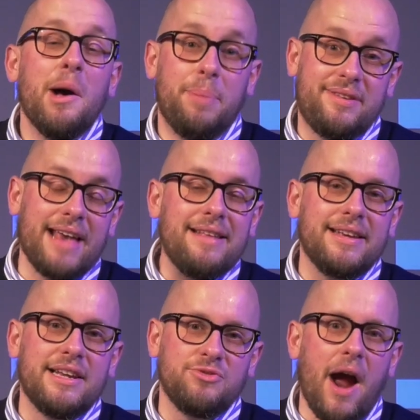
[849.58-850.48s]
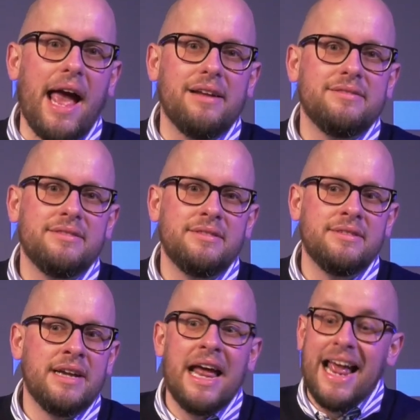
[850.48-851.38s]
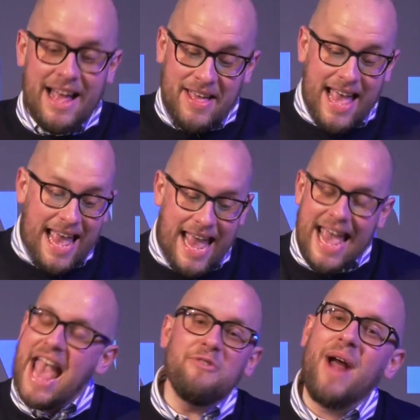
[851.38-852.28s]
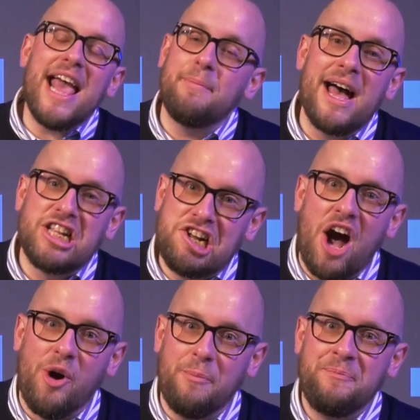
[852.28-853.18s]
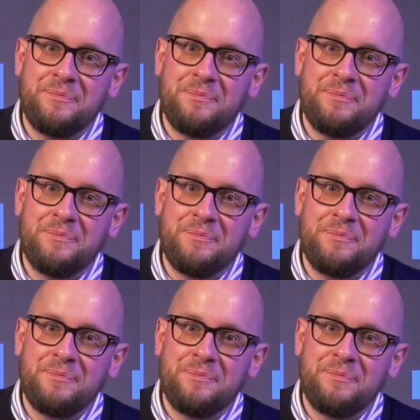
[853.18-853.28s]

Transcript: But Satan is right. He ain't right about Job,